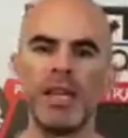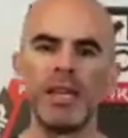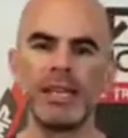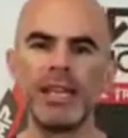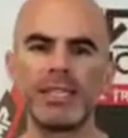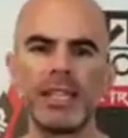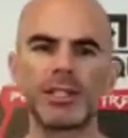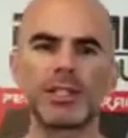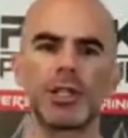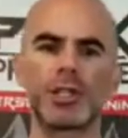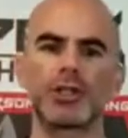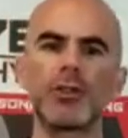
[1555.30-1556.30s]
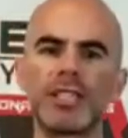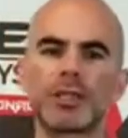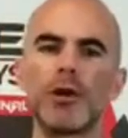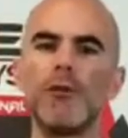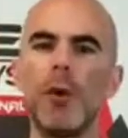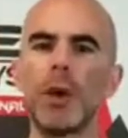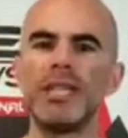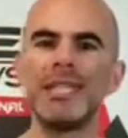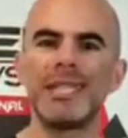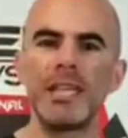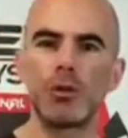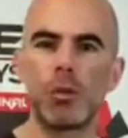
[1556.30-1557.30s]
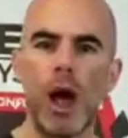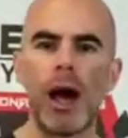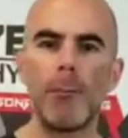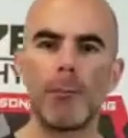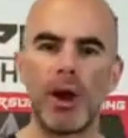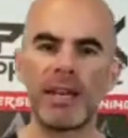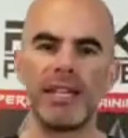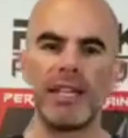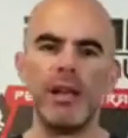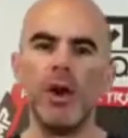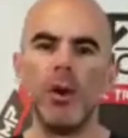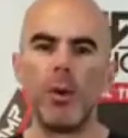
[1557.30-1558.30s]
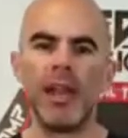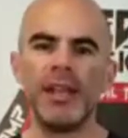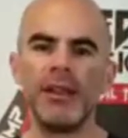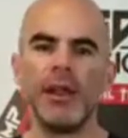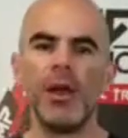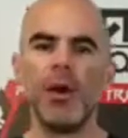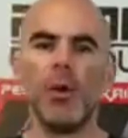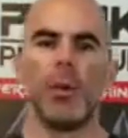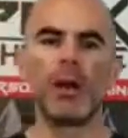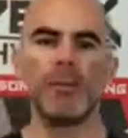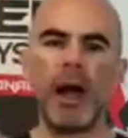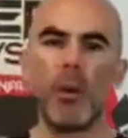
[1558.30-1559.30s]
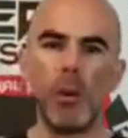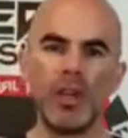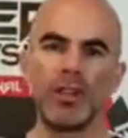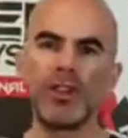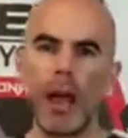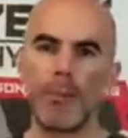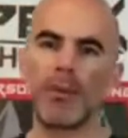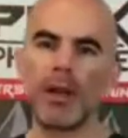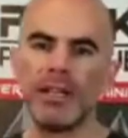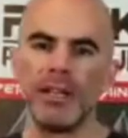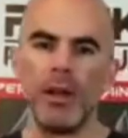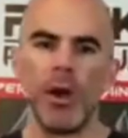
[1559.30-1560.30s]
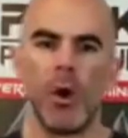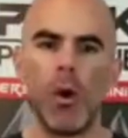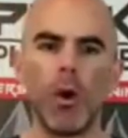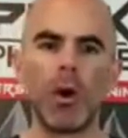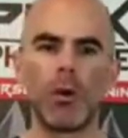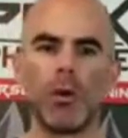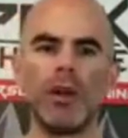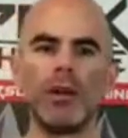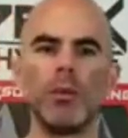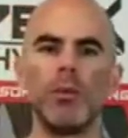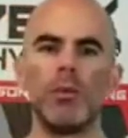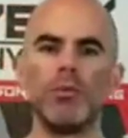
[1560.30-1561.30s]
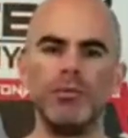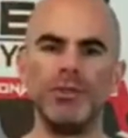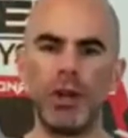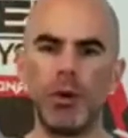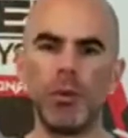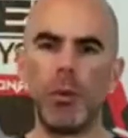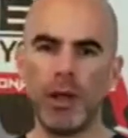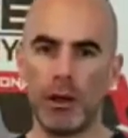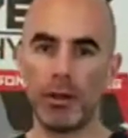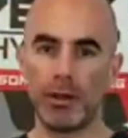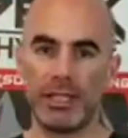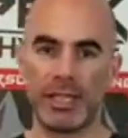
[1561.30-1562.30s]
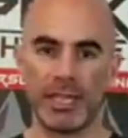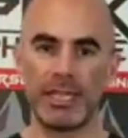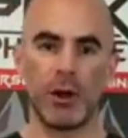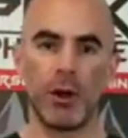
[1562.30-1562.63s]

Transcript: It, it, it's just stress to avoid these things while pregnant. When, what about when you're not pregnant? Or, when, you know, what, are these things